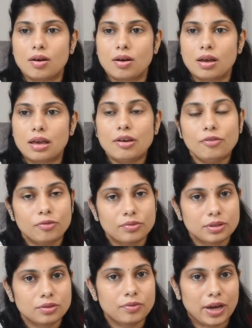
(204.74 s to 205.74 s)
If
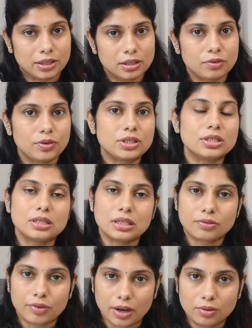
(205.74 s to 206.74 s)
the factor deficiency
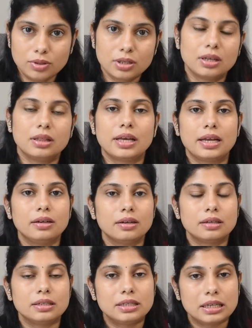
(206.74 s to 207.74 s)
is found, then
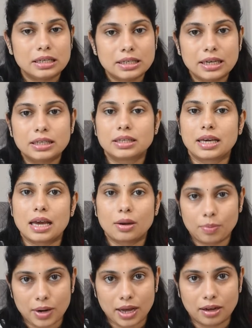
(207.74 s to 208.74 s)
a detailed care
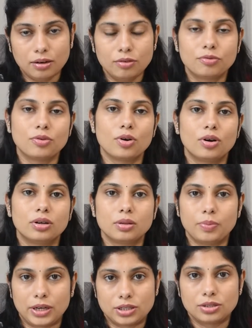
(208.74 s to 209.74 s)
plan for the
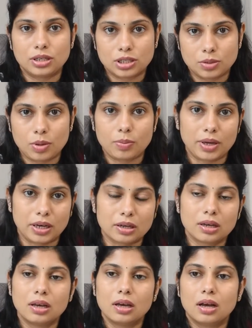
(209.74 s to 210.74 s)
patient needs to be made.
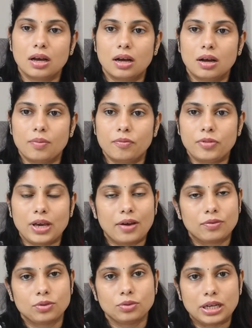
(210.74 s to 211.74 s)
We
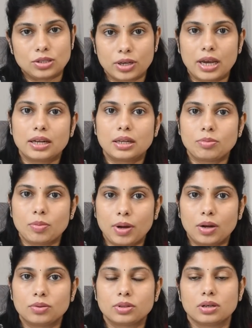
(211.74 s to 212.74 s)
have to educate them
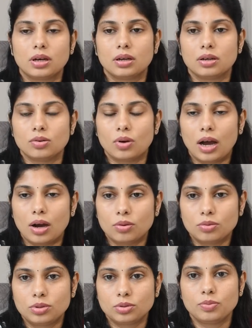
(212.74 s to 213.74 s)
about
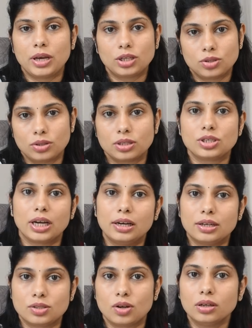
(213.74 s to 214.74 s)
how to make sure the child
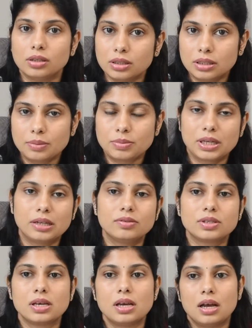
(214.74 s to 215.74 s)
does not hurt
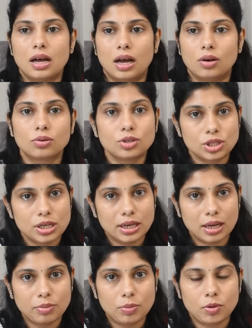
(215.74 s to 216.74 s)
themselves, how cushioning
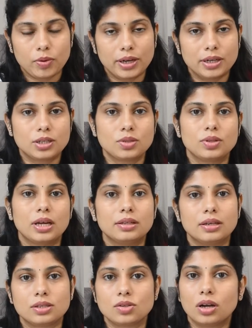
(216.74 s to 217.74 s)
can be provided so that
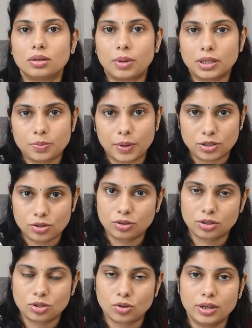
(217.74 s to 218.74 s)
there is not much pressure on
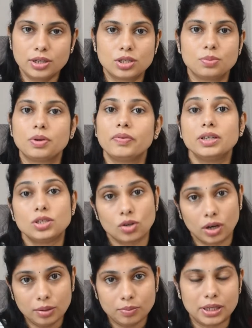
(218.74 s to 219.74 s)
the joints to prevent
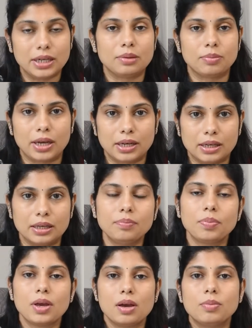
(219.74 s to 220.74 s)
joint bleeding mainly,
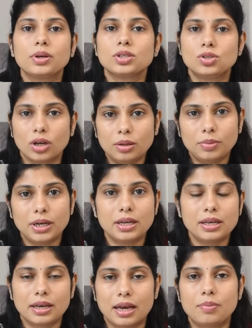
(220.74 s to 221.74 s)
because joint
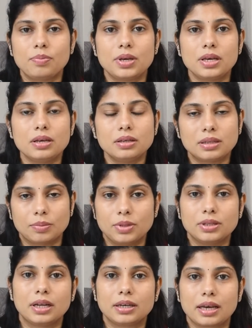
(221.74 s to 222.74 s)
bleeding can be
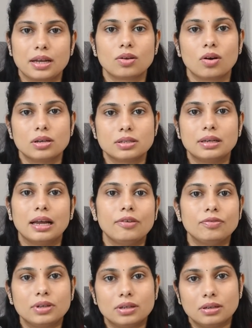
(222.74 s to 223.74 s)
something that can cause a
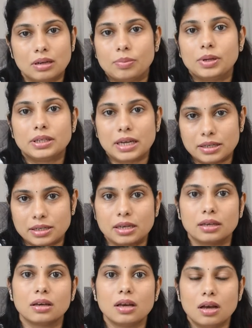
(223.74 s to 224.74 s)

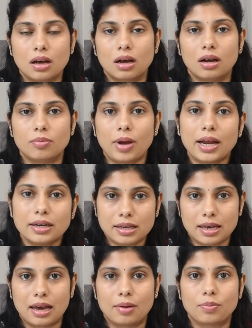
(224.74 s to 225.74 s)
life-debilitating
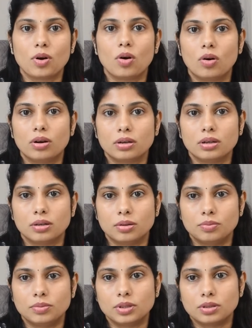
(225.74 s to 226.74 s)
handicap or
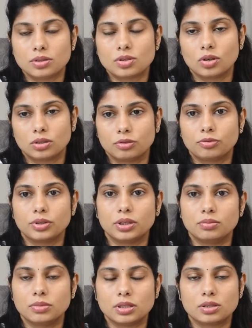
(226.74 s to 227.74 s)

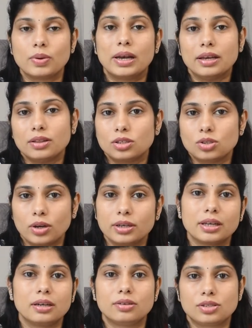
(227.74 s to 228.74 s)
swelling in the joint
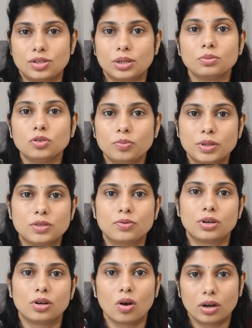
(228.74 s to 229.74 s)
can restrict movements
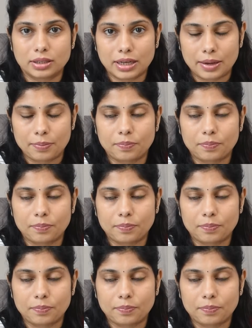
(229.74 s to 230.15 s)
for a long time.